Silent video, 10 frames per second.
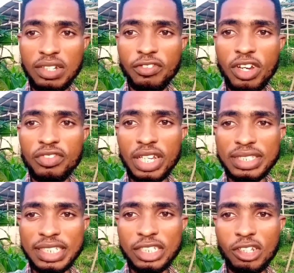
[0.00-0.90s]
Therefore, if you are
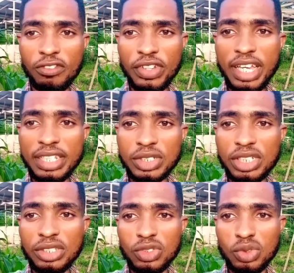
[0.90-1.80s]
thinking of
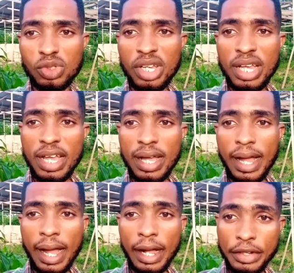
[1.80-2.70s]
entering into
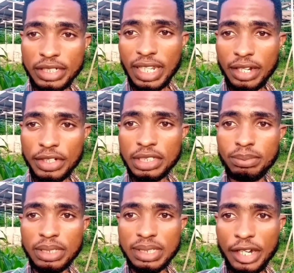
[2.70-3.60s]
the agri
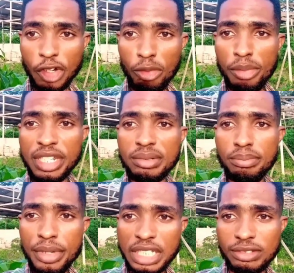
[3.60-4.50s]
space, I recommend
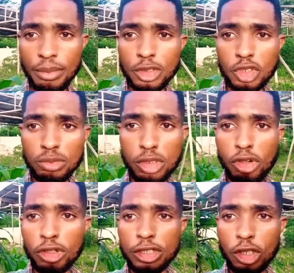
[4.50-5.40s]
maize farming to you
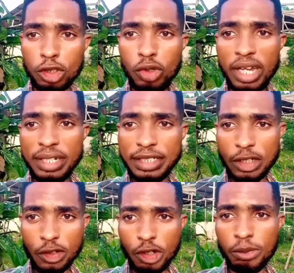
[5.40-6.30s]
because it's also an
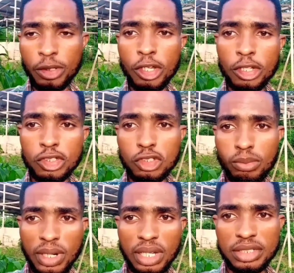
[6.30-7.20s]
easy crop to
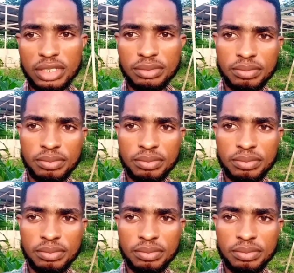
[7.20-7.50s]
plant.